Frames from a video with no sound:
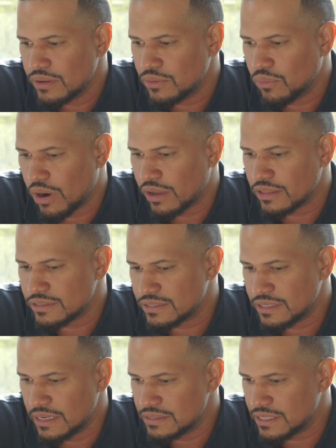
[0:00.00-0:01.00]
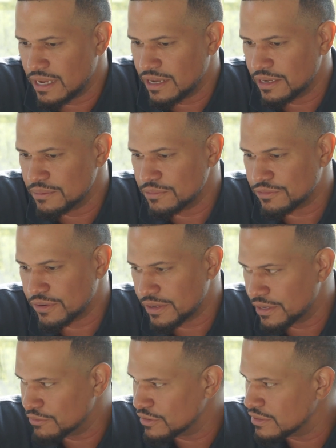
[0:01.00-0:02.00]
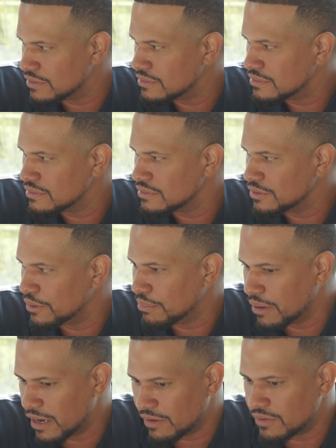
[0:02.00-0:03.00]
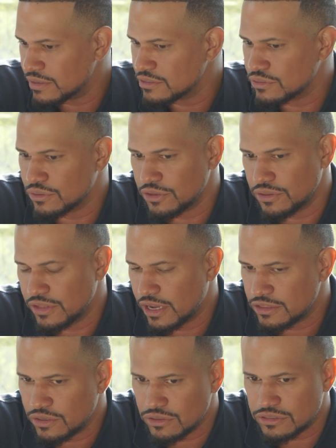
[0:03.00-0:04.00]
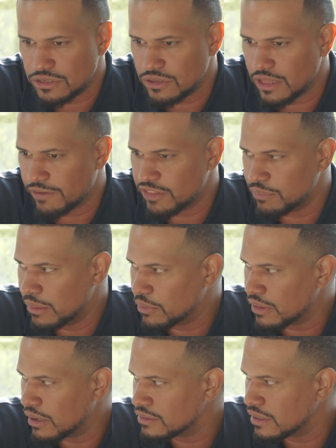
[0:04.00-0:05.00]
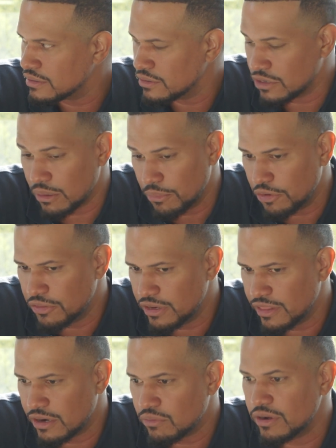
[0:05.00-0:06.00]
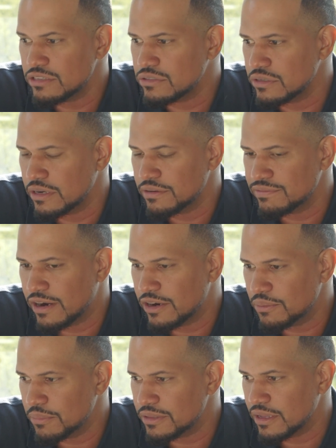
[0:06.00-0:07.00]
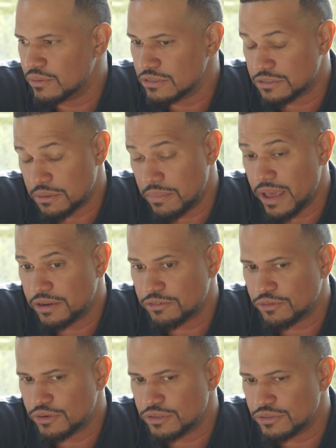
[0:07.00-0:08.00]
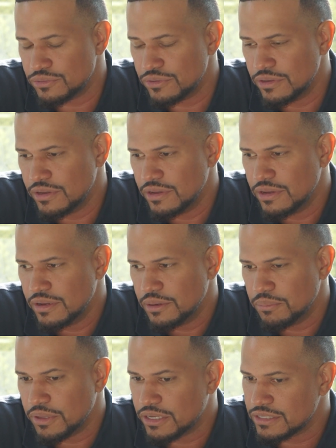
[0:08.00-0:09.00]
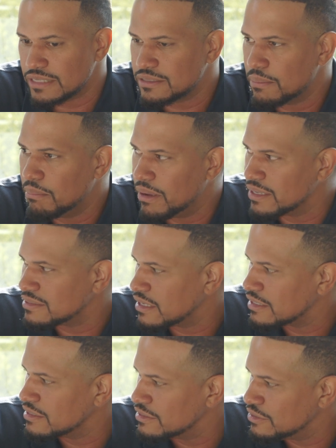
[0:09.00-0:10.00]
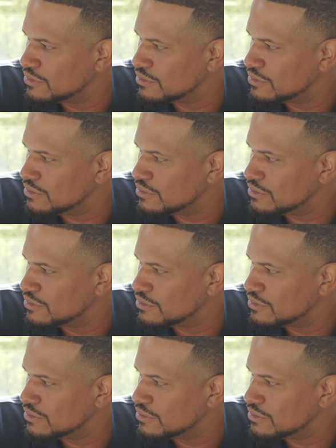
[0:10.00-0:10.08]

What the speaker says: while at the same time forgiving your parents or the adults in your life, the people that your community that raised you in an environment that was traumatic for you, because that's the best they could do.